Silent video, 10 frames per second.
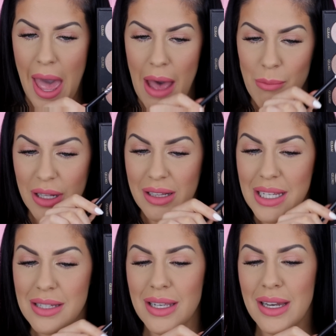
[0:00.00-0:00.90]
um,
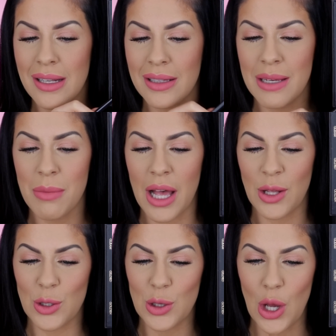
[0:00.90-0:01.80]
glisten,
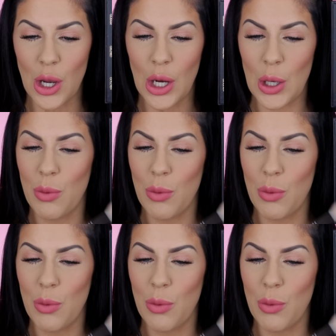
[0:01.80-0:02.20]
glimmer, glow.